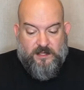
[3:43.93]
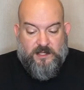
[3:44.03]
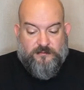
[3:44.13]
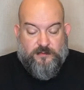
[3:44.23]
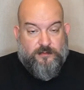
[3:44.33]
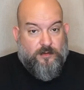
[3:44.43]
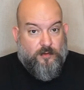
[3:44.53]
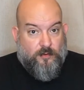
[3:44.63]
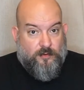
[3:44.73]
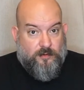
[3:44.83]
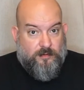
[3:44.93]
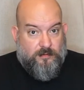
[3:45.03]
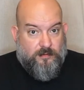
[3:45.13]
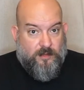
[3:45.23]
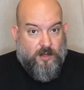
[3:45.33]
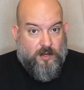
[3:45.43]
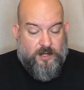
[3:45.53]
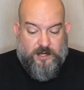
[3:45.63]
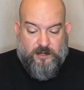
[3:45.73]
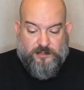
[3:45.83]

Gives you a turn order card here,